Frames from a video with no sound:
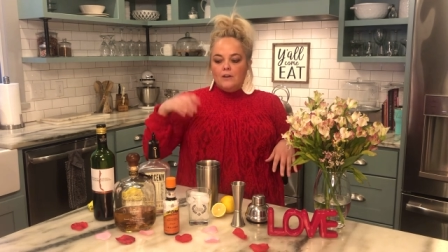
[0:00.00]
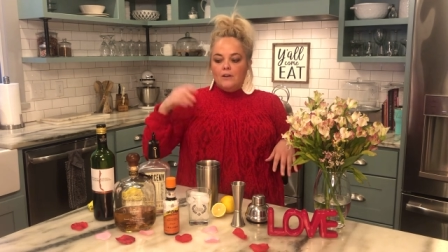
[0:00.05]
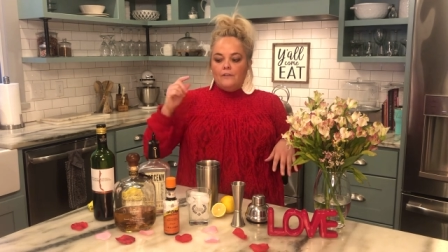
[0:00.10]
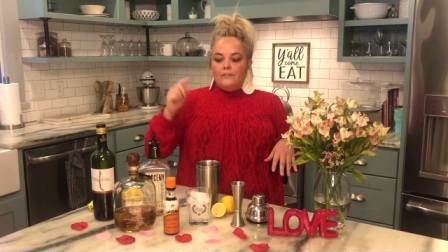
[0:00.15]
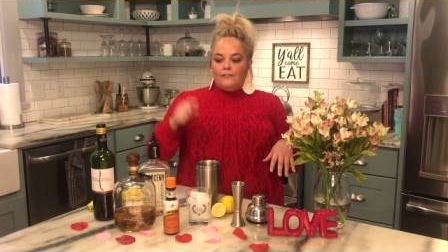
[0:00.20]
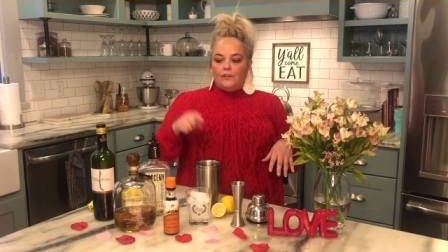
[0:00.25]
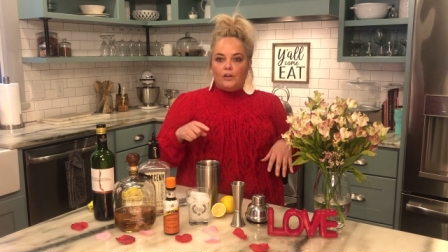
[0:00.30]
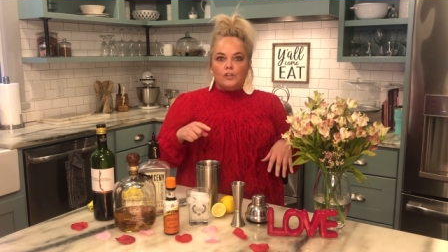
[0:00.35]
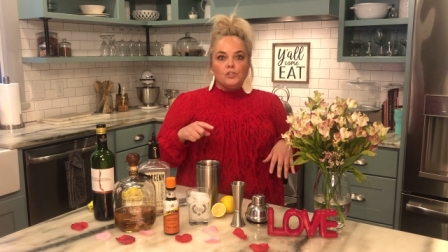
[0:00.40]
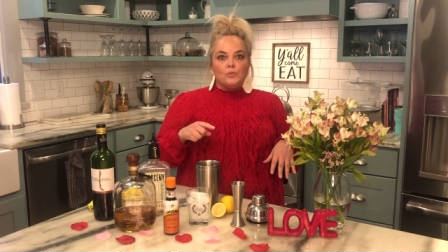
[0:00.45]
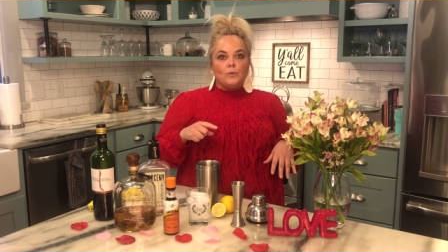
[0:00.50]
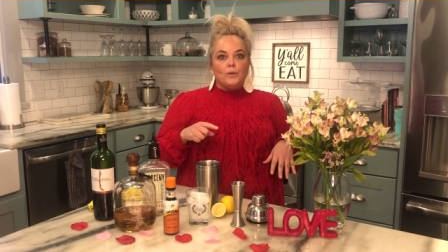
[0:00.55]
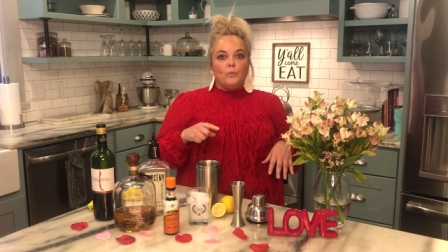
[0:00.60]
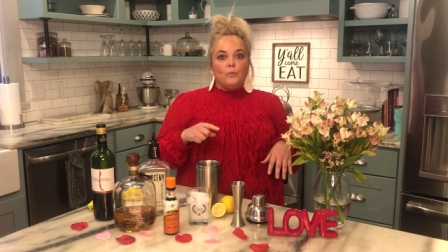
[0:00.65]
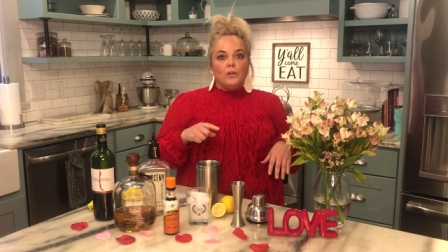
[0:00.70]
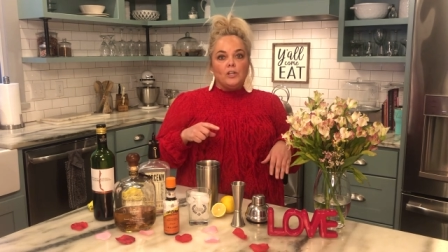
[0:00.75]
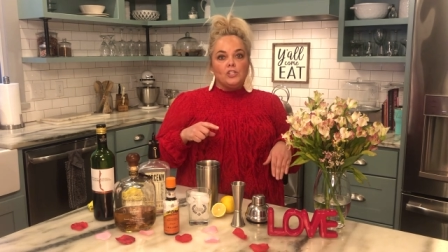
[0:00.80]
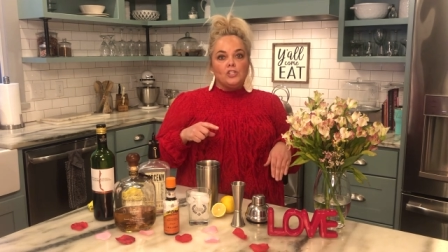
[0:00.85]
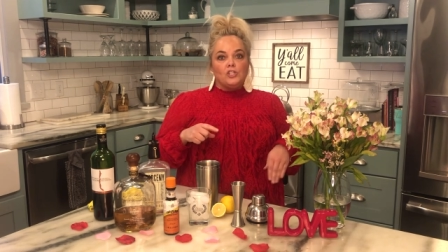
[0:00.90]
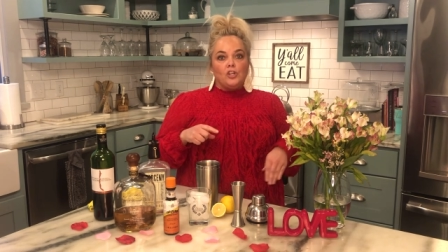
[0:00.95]
First, we
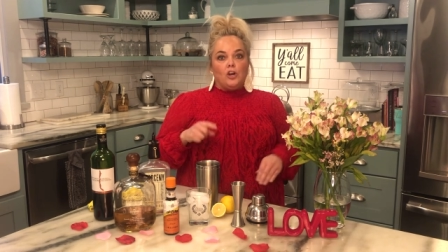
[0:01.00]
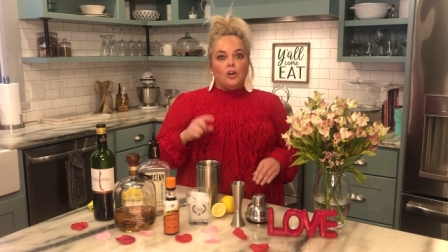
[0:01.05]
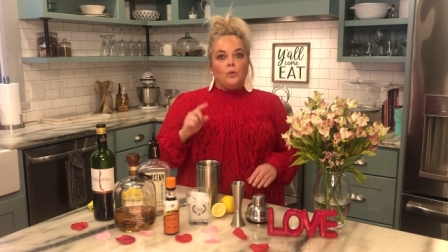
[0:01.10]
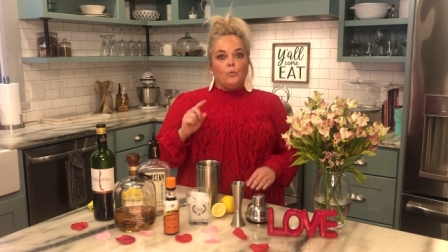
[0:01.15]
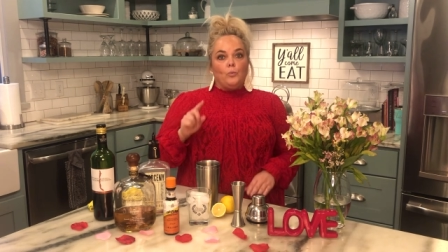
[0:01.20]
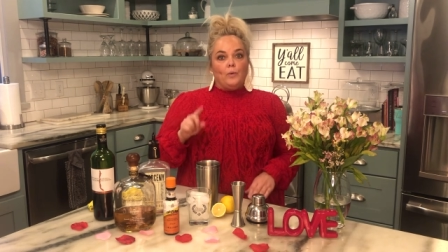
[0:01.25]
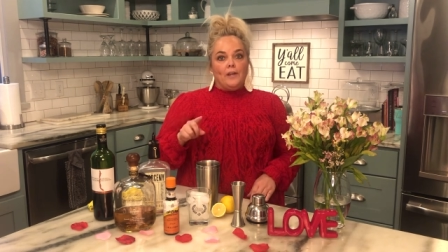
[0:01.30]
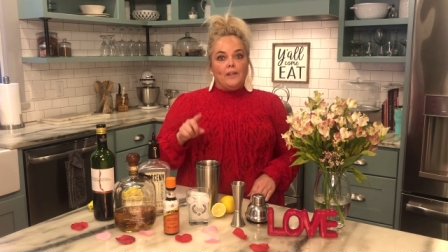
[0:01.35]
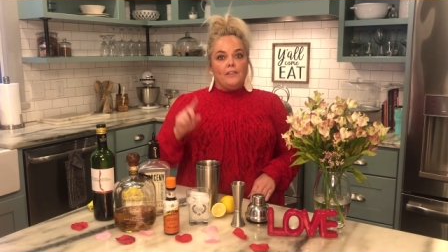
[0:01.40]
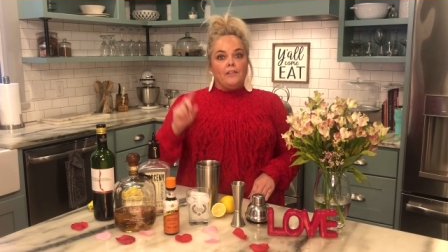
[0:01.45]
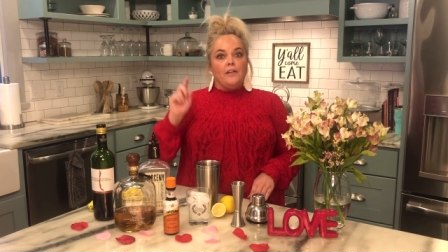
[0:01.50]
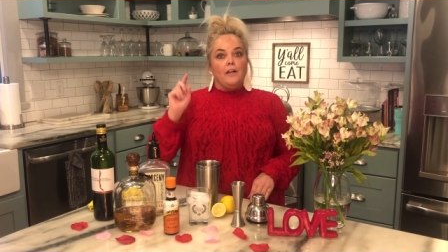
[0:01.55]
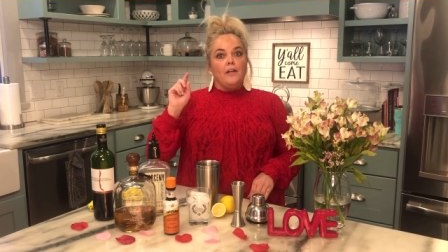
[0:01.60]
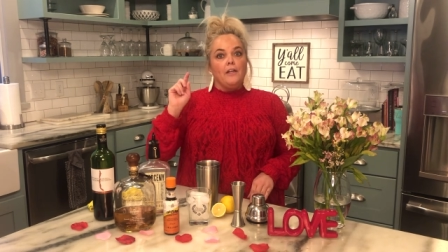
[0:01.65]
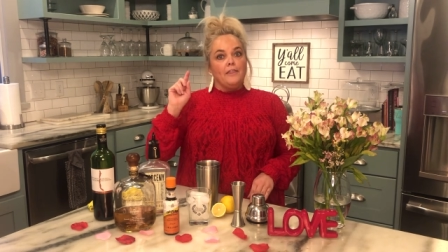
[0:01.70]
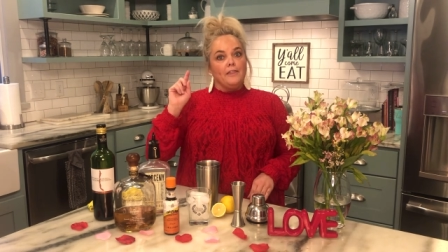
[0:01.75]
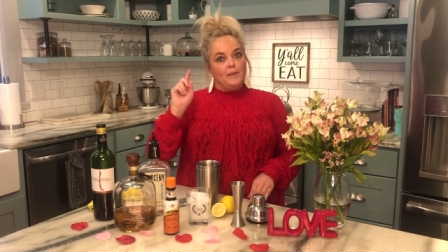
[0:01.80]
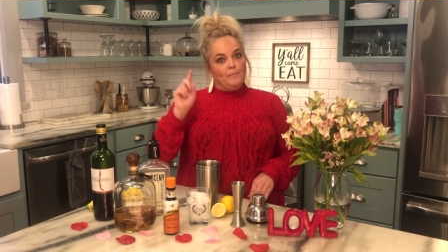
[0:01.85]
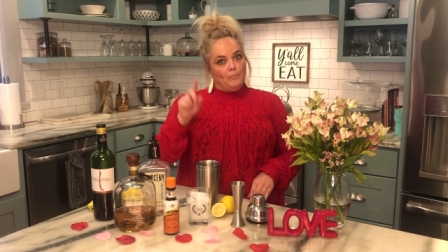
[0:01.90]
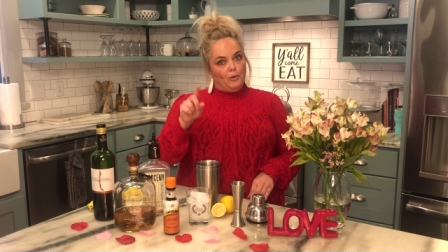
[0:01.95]
wanna start with
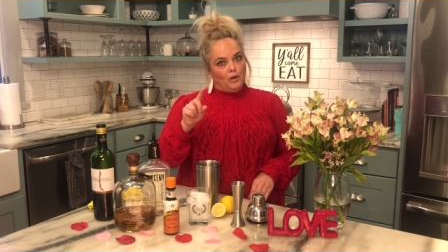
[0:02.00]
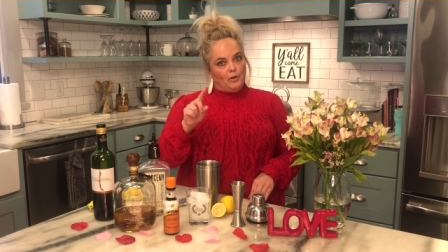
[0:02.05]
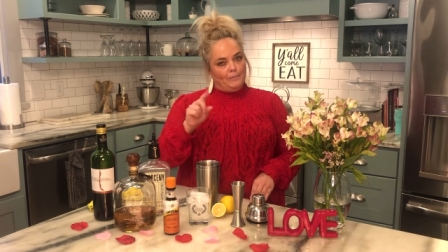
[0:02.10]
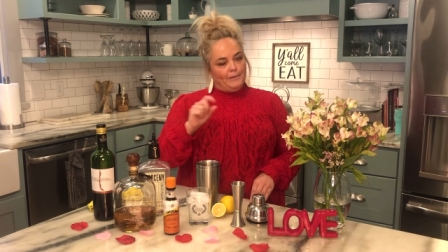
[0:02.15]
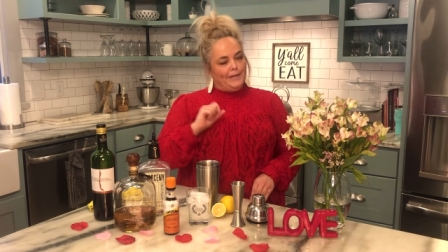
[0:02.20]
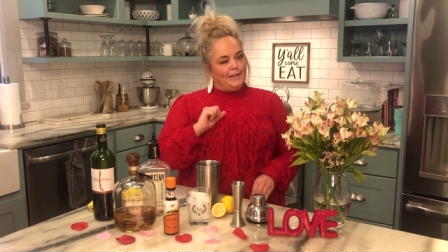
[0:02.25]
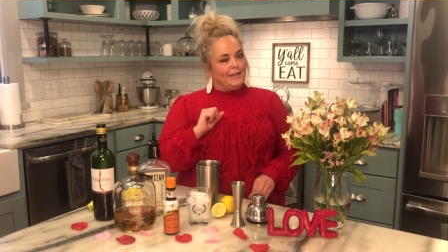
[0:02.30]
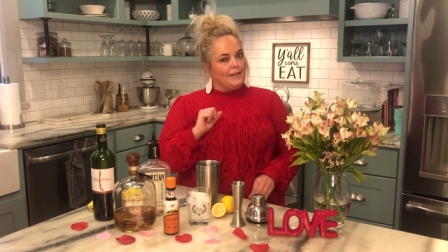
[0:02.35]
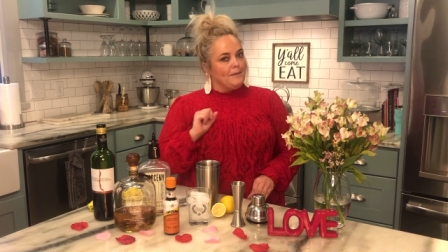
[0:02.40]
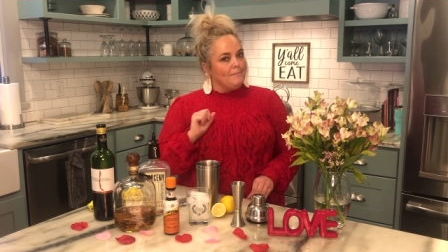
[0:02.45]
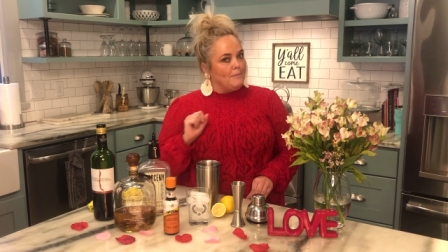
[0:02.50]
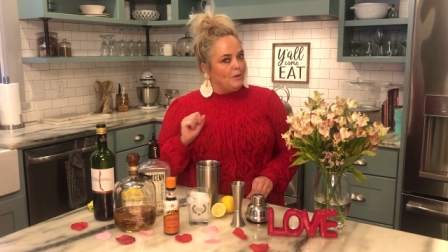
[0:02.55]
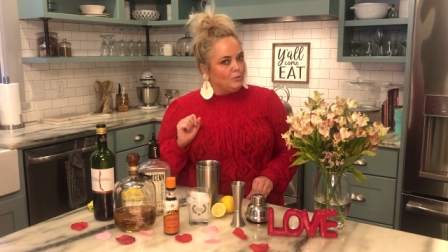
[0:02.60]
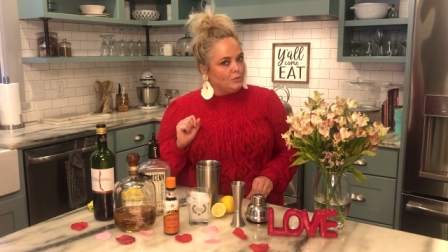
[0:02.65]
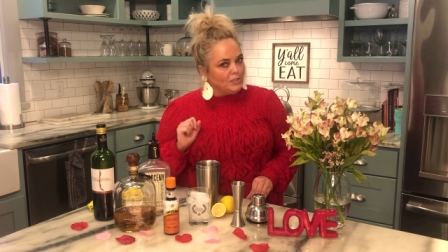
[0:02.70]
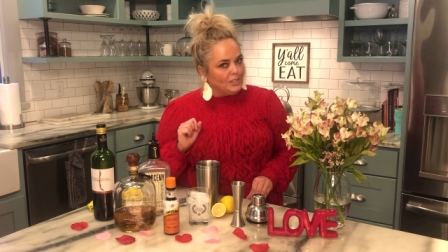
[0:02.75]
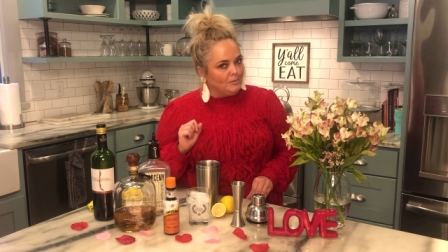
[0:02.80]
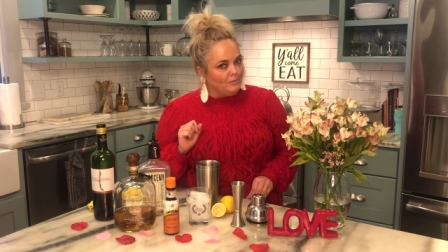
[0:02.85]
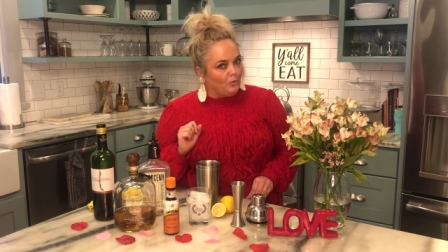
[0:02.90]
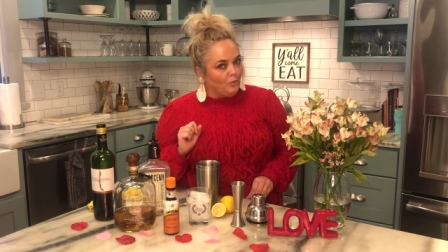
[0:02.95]
the bourbon, the most
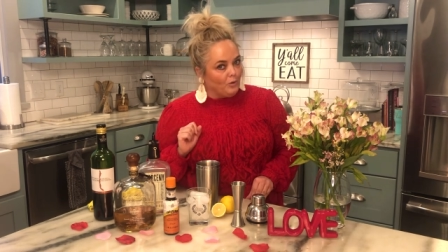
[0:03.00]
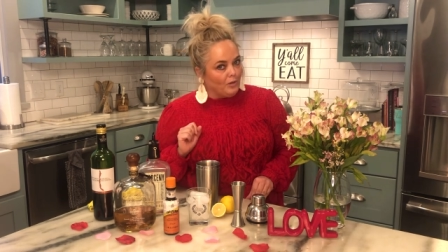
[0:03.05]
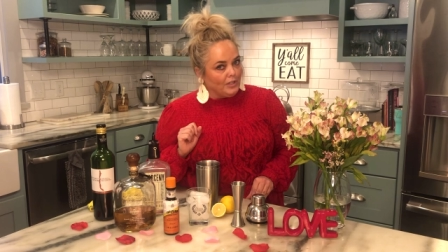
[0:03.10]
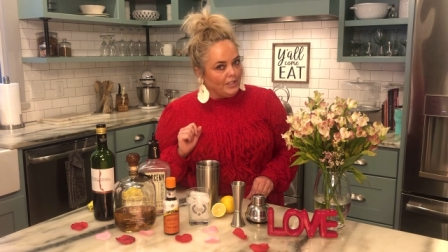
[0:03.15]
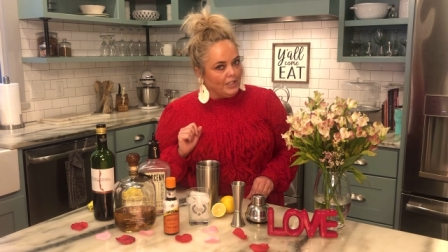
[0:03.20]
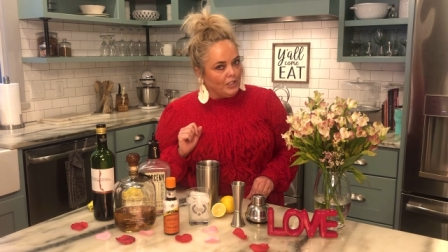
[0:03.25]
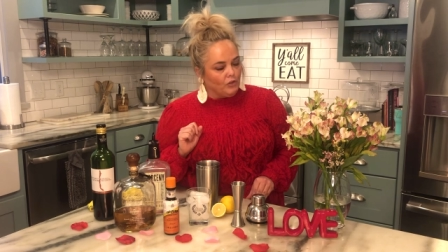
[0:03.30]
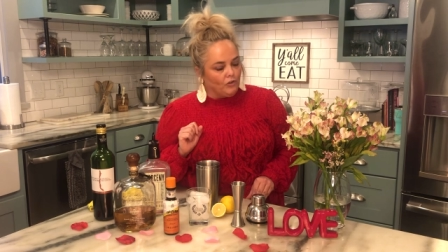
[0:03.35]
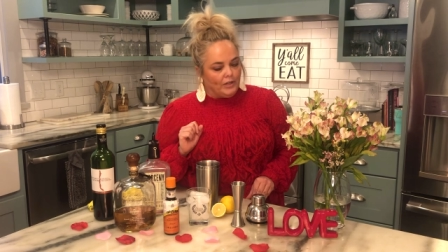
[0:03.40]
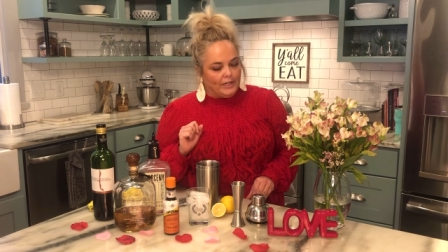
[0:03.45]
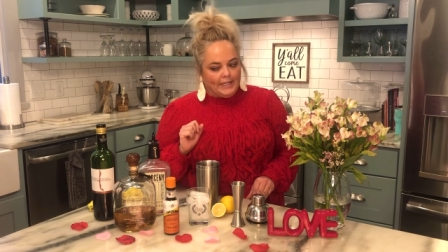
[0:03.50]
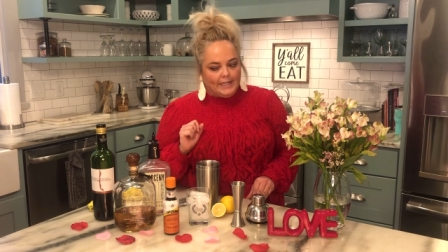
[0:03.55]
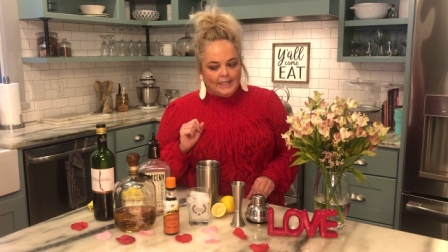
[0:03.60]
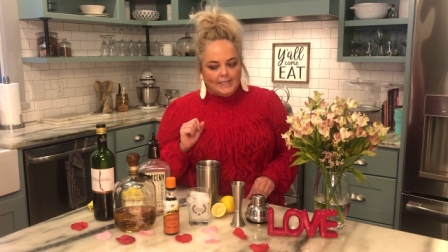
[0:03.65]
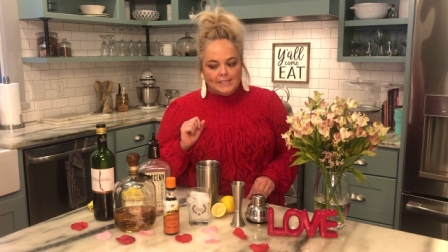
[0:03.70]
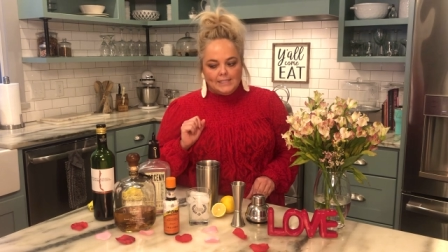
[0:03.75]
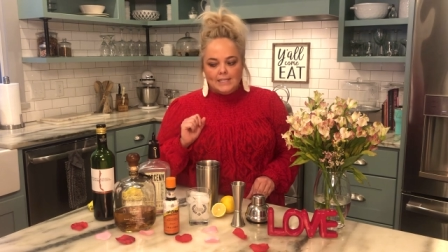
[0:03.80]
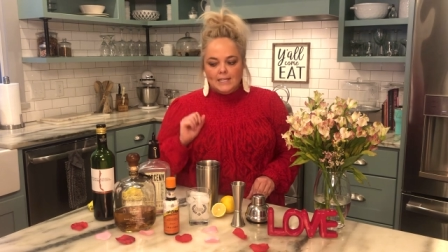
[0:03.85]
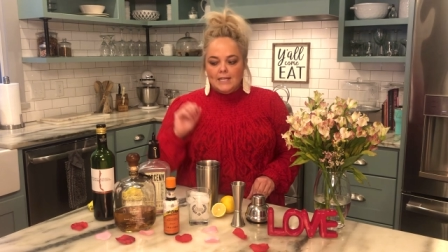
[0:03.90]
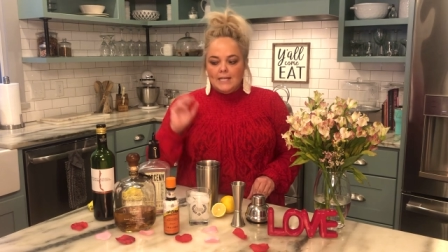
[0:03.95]
important ingredient.